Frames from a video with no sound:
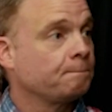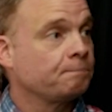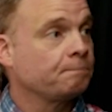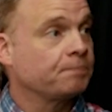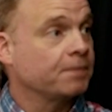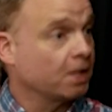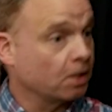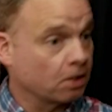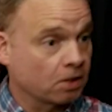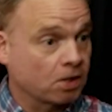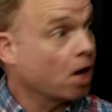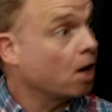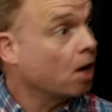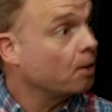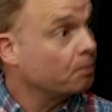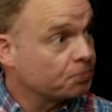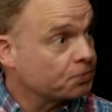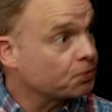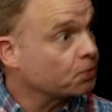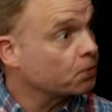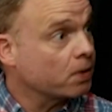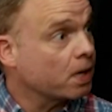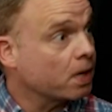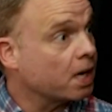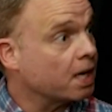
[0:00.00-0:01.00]
It'll come
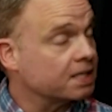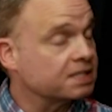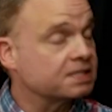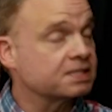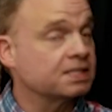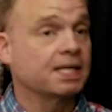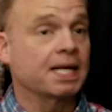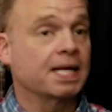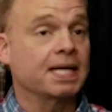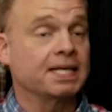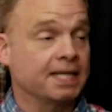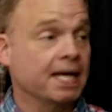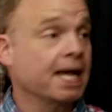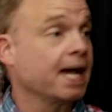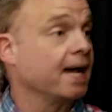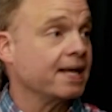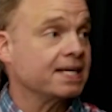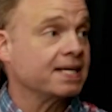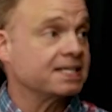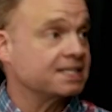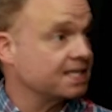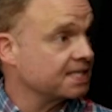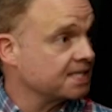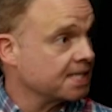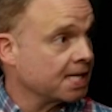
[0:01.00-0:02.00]
through us, and
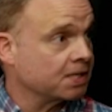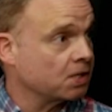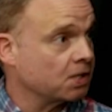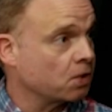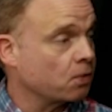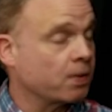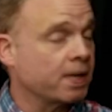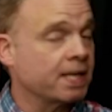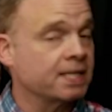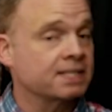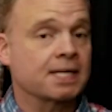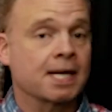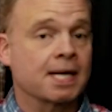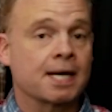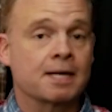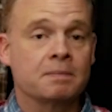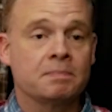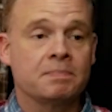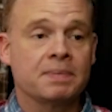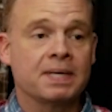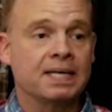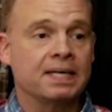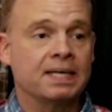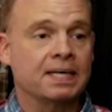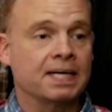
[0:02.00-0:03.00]
that's exactly the way it's got to
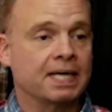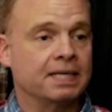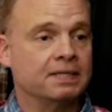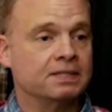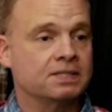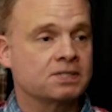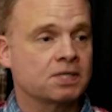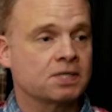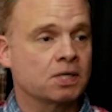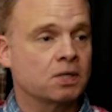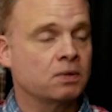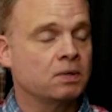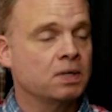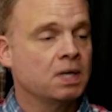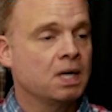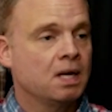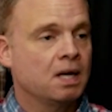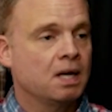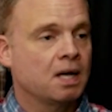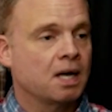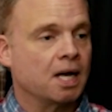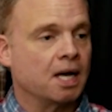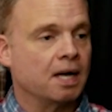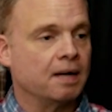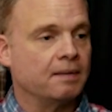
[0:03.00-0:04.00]
be. And so
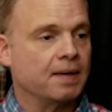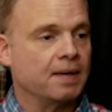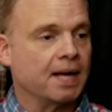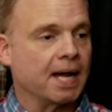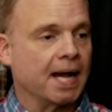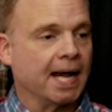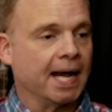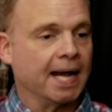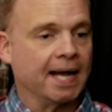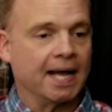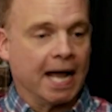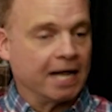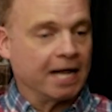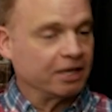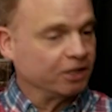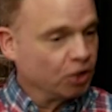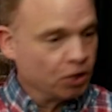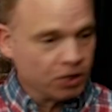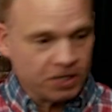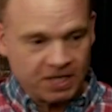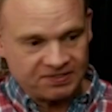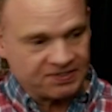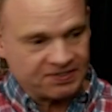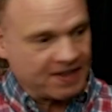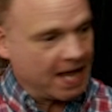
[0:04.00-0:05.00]
I
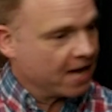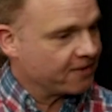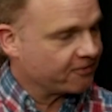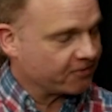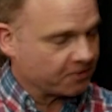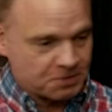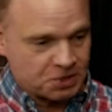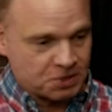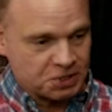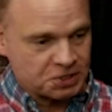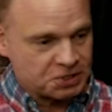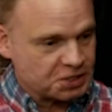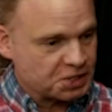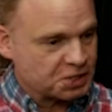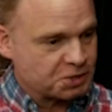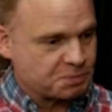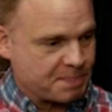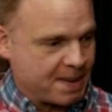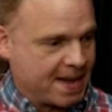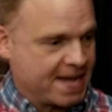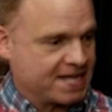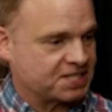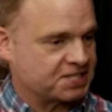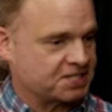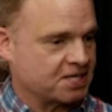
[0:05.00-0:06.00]
look at that from just this
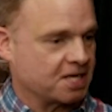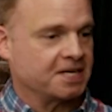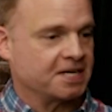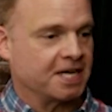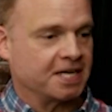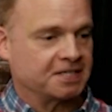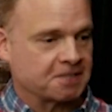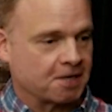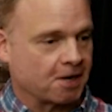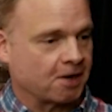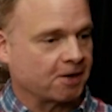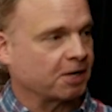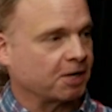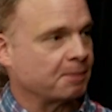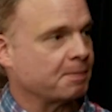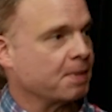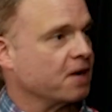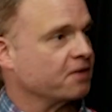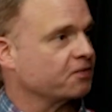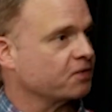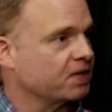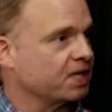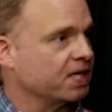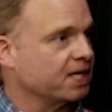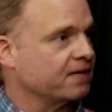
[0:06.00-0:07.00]
past Sunday, talking about
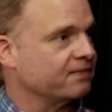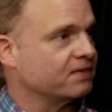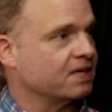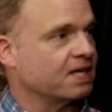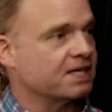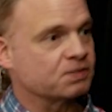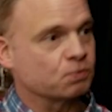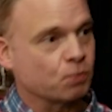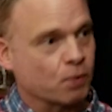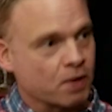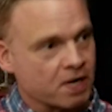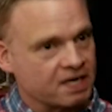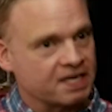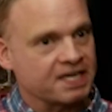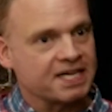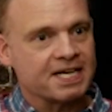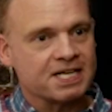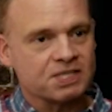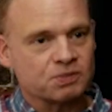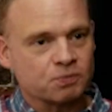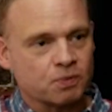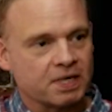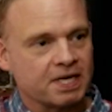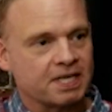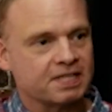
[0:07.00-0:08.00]
forgiveness, what it
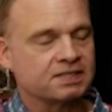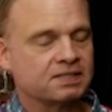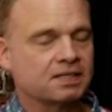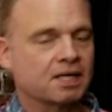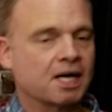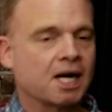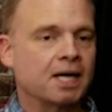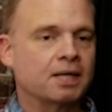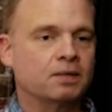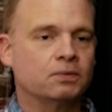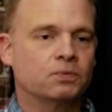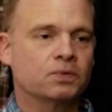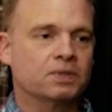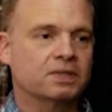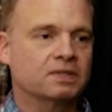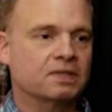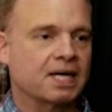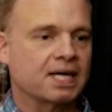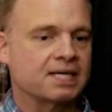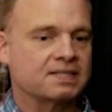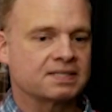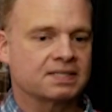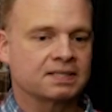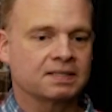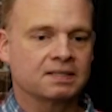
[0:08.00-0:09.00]
is, what it's not, and
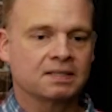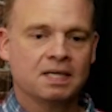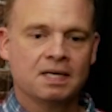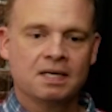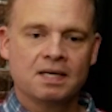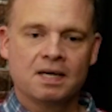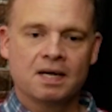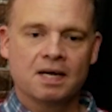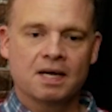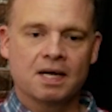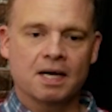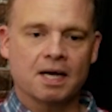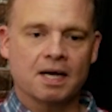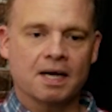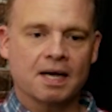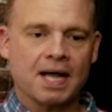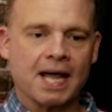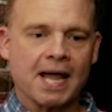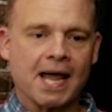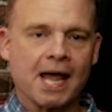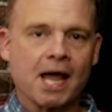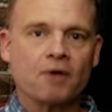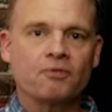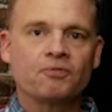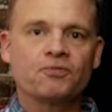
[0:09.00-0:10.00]
realizing
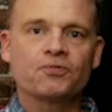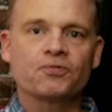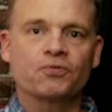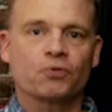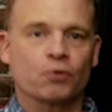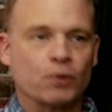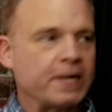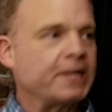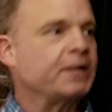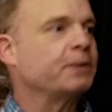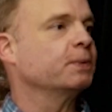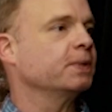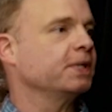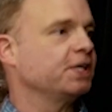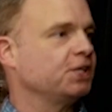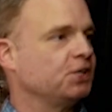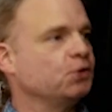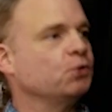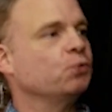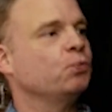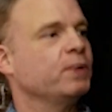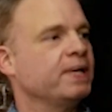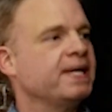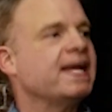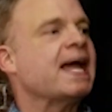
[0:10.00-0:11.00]
how frequently
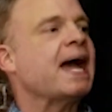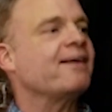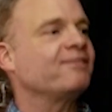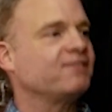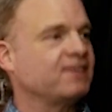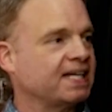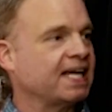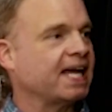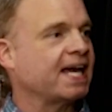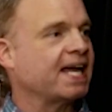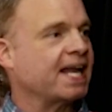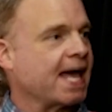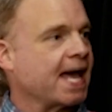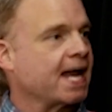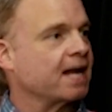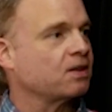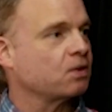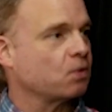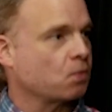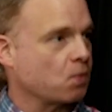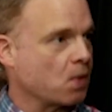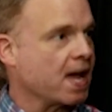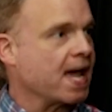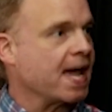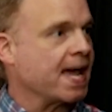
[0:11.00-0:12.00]
do we have to get out of the
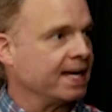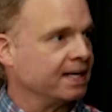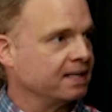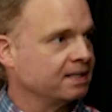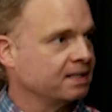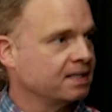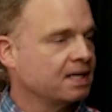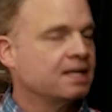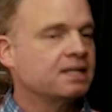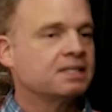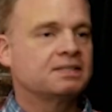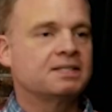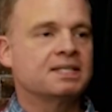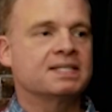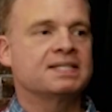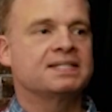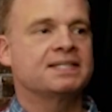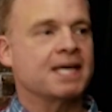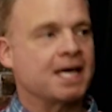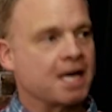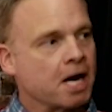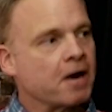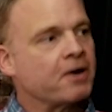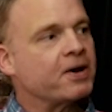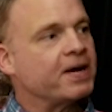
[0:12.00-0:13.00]
way to
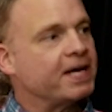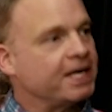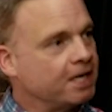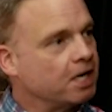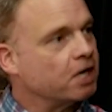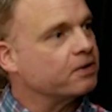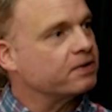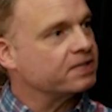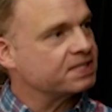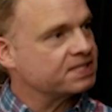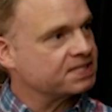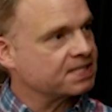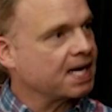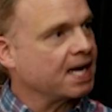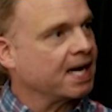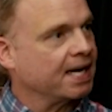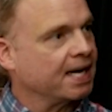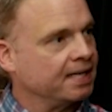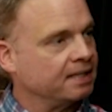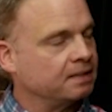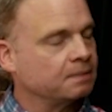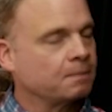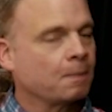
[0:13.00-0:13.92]
set our ego aside,